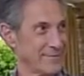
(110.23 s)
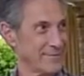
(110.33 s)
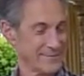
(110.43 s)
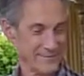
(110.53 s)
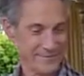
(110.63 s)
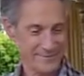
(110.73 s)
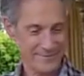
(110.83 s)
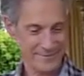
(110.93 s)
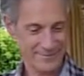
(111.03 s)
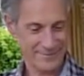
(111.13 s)

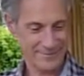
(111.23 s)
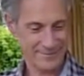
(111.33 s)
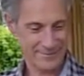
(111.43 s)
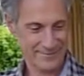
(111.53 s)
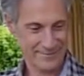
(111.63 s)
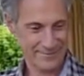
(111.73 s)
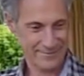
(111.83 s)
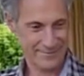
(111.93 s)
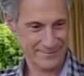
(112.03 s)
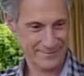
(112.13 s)

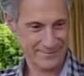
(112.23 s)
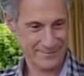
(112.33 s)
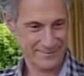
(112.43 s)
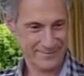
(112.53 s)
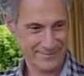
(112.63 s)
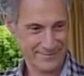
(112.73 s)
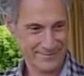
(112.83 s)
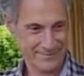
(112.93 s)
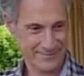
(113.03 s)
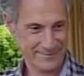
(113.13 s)

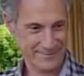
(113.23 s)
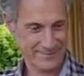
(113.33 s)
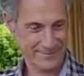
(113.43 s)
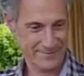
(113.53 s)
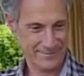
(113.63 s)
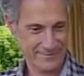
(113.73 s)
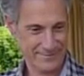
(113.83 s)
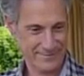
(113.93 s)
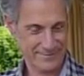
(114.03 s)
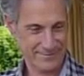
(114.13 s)

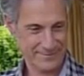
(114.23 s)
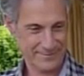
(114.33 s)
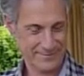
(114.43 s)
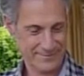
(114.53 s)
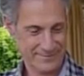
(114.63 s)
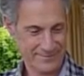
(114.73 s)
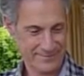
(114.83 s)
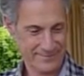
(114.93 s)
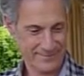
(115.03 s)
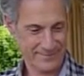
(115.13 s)

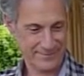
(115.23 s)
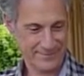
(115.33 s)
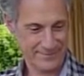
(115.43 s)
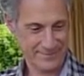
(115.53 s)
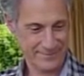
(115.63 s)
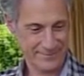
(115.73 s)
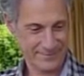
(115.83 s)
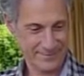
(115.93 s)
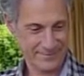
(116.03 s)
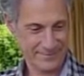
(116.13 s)

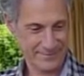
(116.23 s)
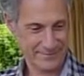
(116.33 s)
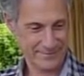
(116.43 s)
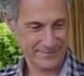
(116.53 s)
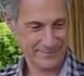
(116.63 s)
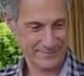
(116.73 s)
The person shown says nothing.